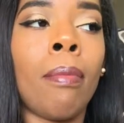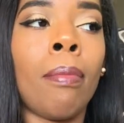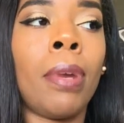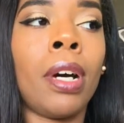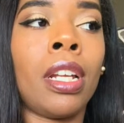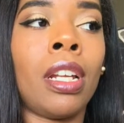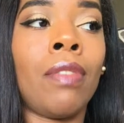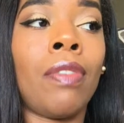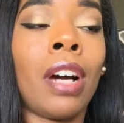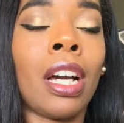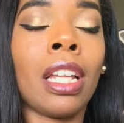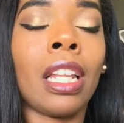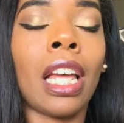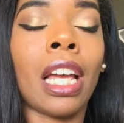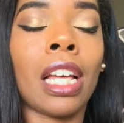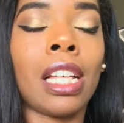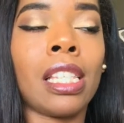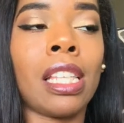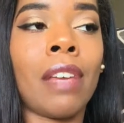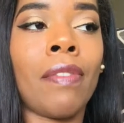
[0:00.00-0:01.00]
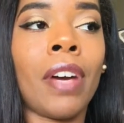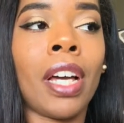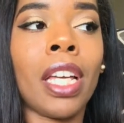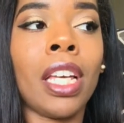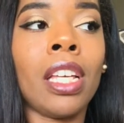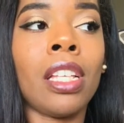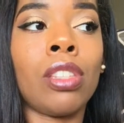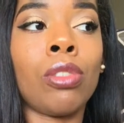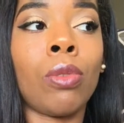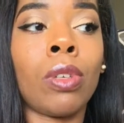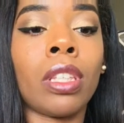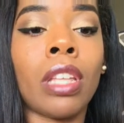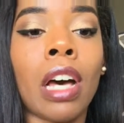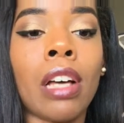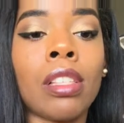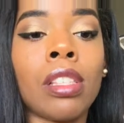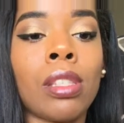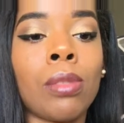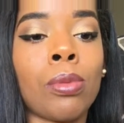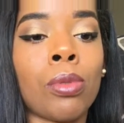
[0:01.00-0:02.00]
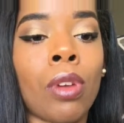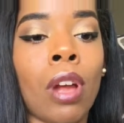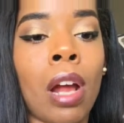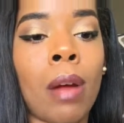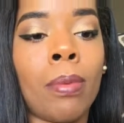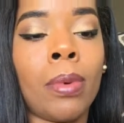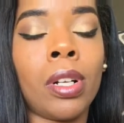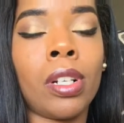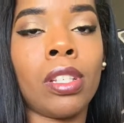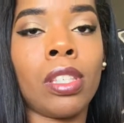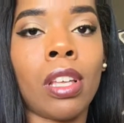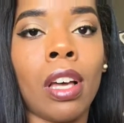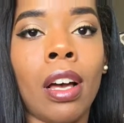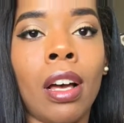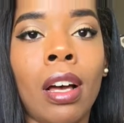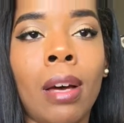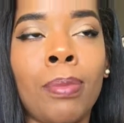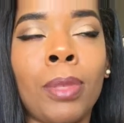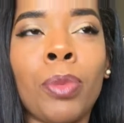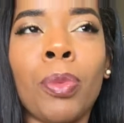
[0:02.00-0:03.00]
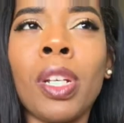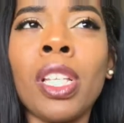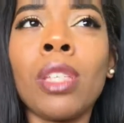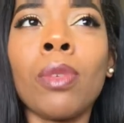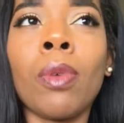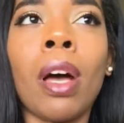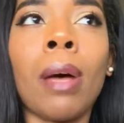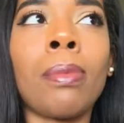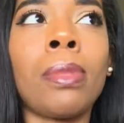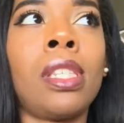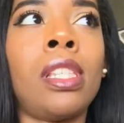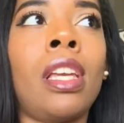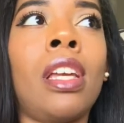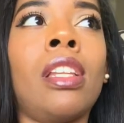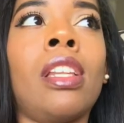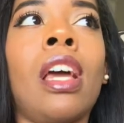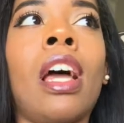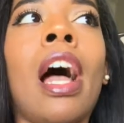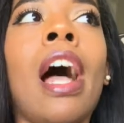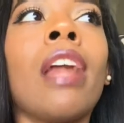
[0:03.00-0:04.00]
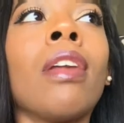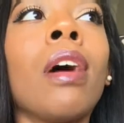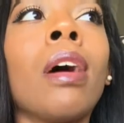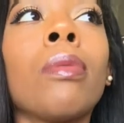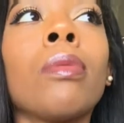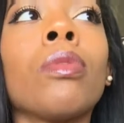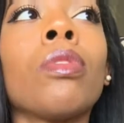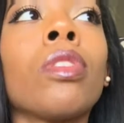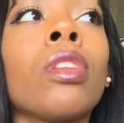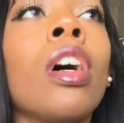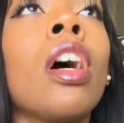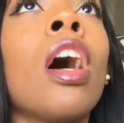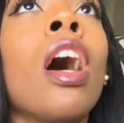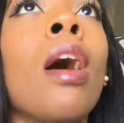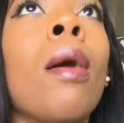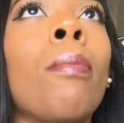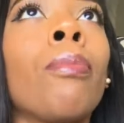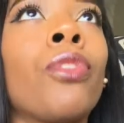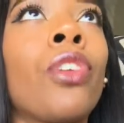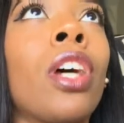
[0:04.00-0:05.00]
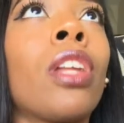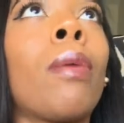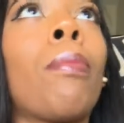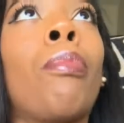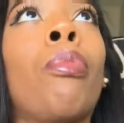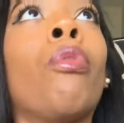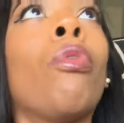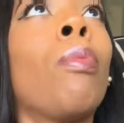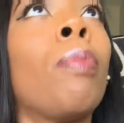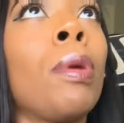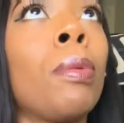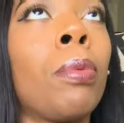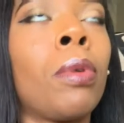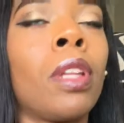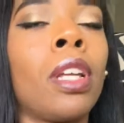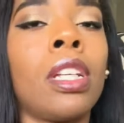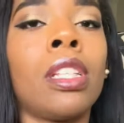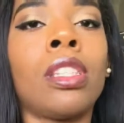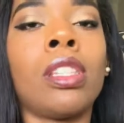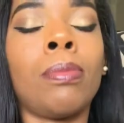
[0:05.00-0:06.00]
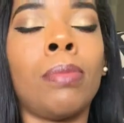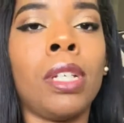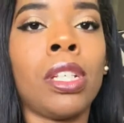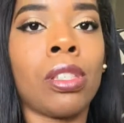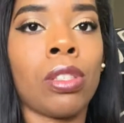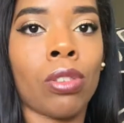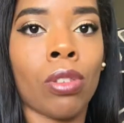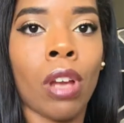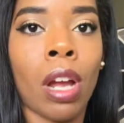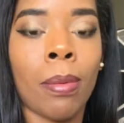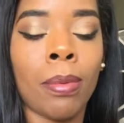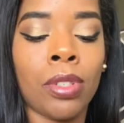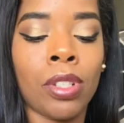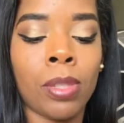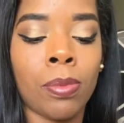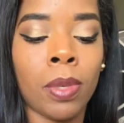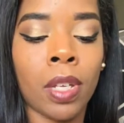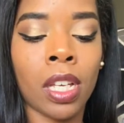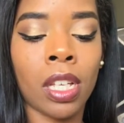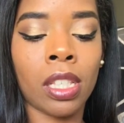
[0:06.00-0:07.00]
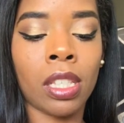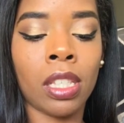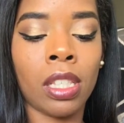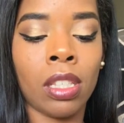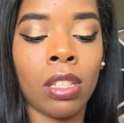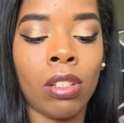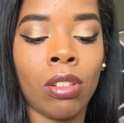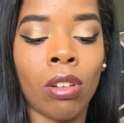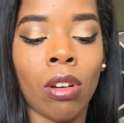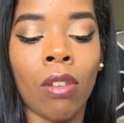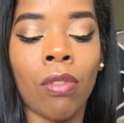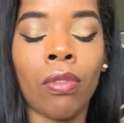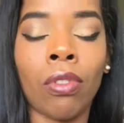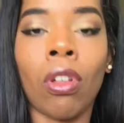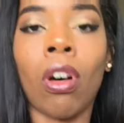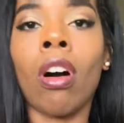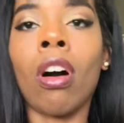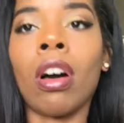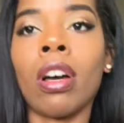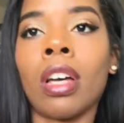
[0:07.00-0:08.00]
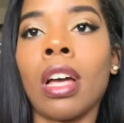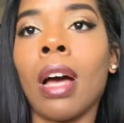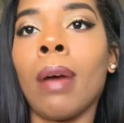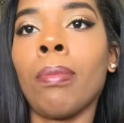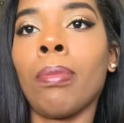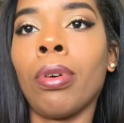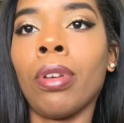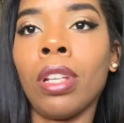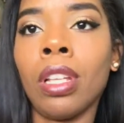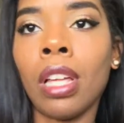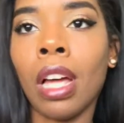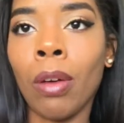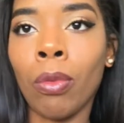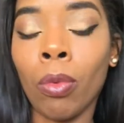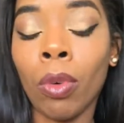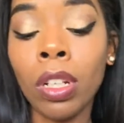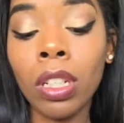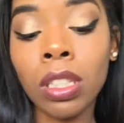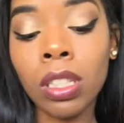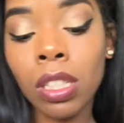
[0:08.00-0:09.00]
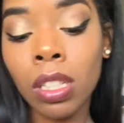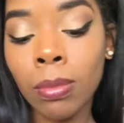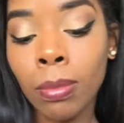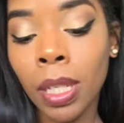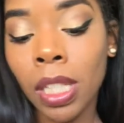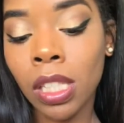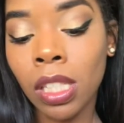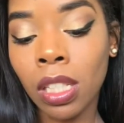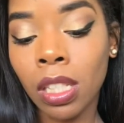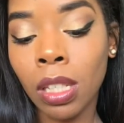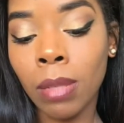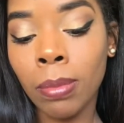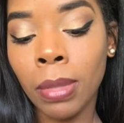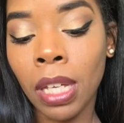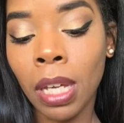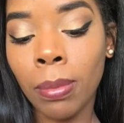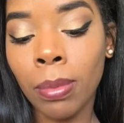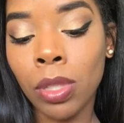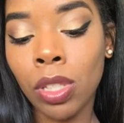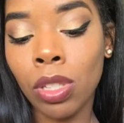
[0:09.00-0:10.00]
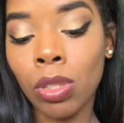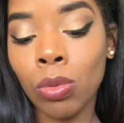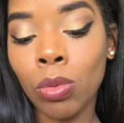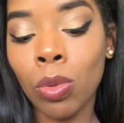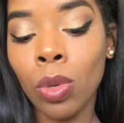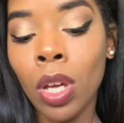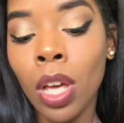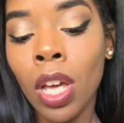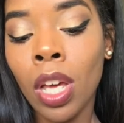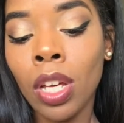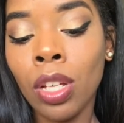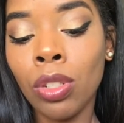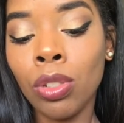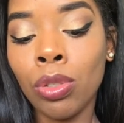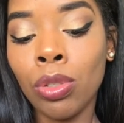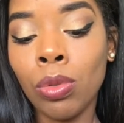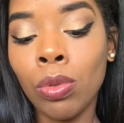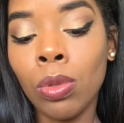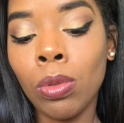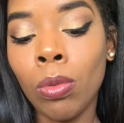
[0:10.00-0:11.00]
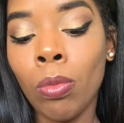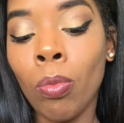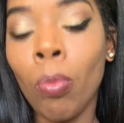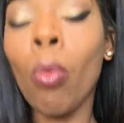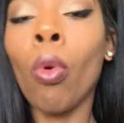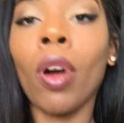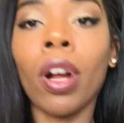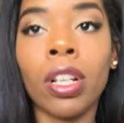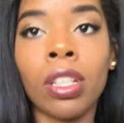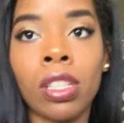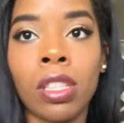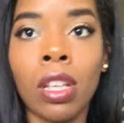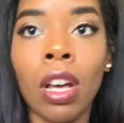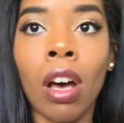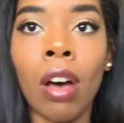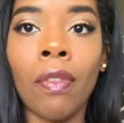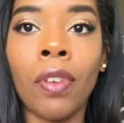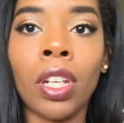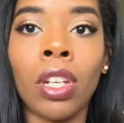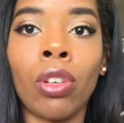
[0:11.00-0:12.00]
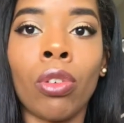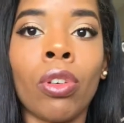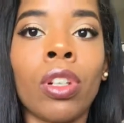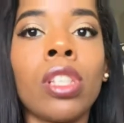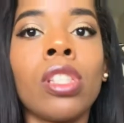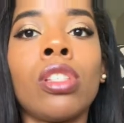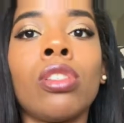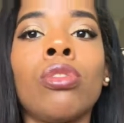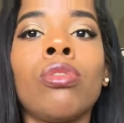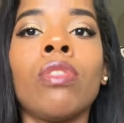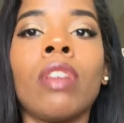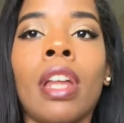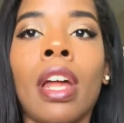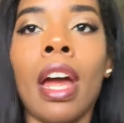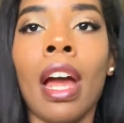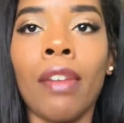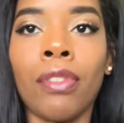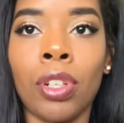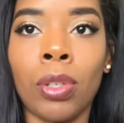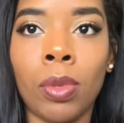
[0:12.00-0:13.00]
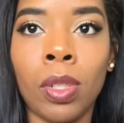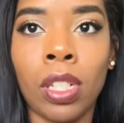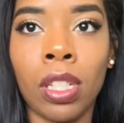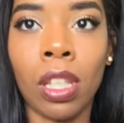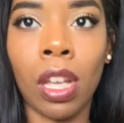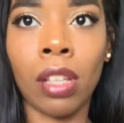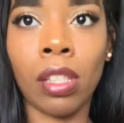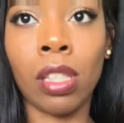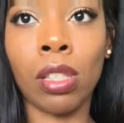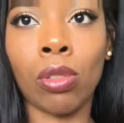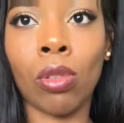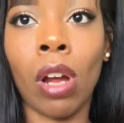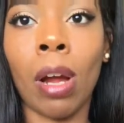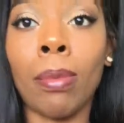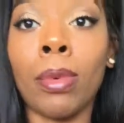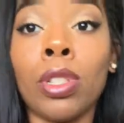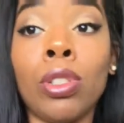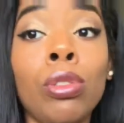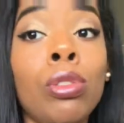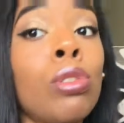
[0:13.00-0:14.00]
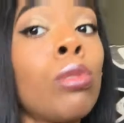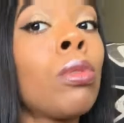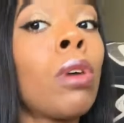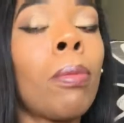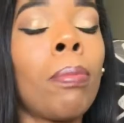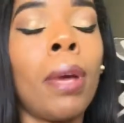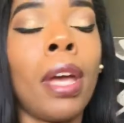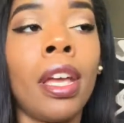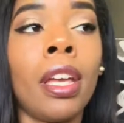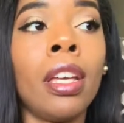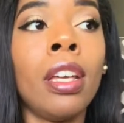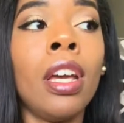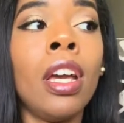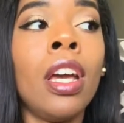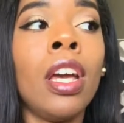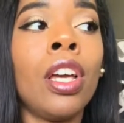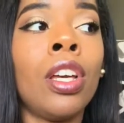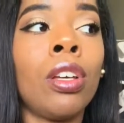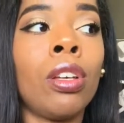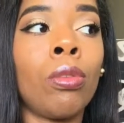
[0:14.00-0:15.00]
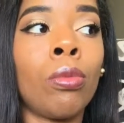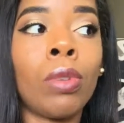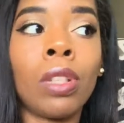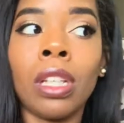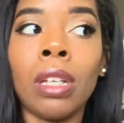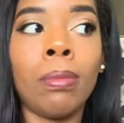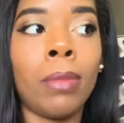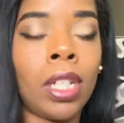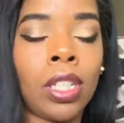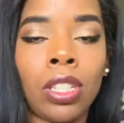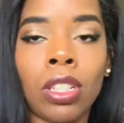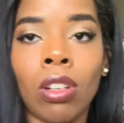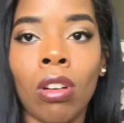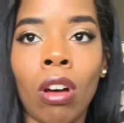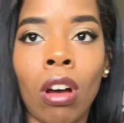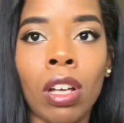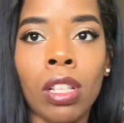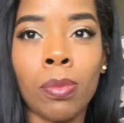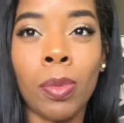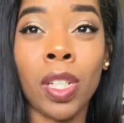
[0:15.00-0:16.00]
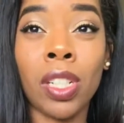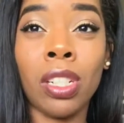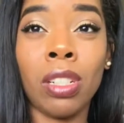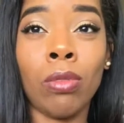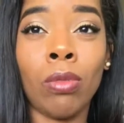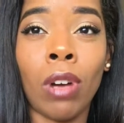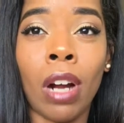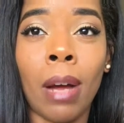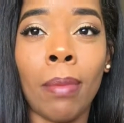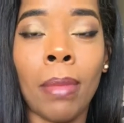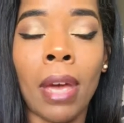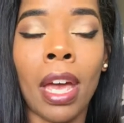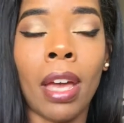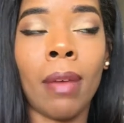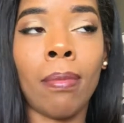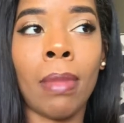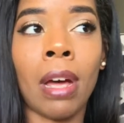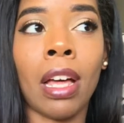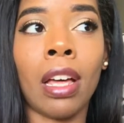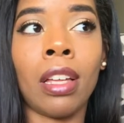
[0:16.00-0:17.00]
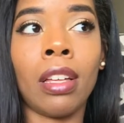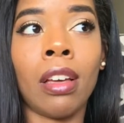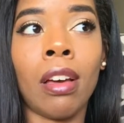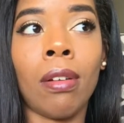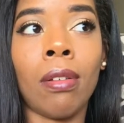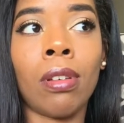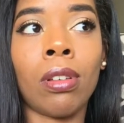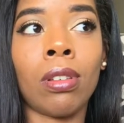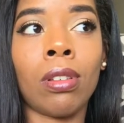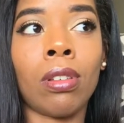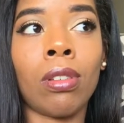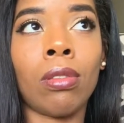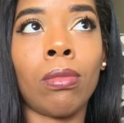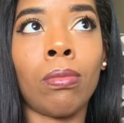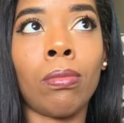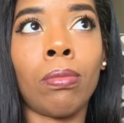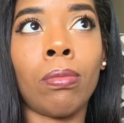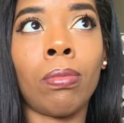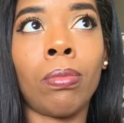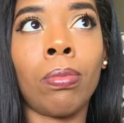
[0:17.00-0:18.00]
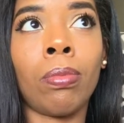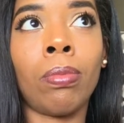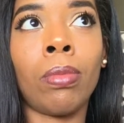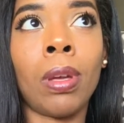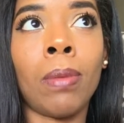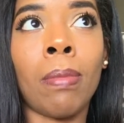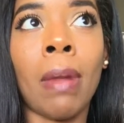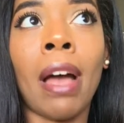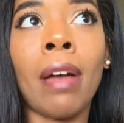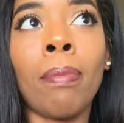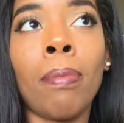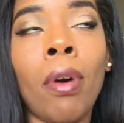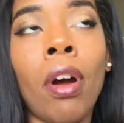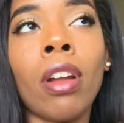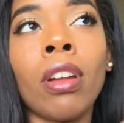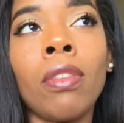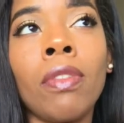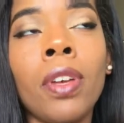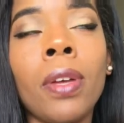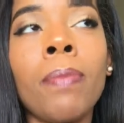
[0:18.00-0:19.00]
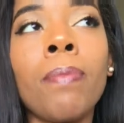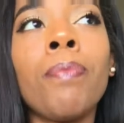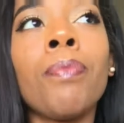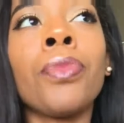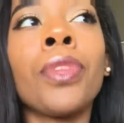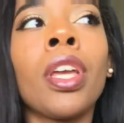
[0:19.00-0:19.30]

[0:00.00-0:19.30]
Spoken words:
But if I, like I said, if I can get to 1,000 subscribers, the reason why I'm saying that, I'm not trying to pull people in to be a subscriber just because, you know, a vlog. I want to basically be able to do more stuff. And in order to do that, I have to reach 1,000 subscribers. YouTube don't pay really much at all, especially where I'm at in my part of it.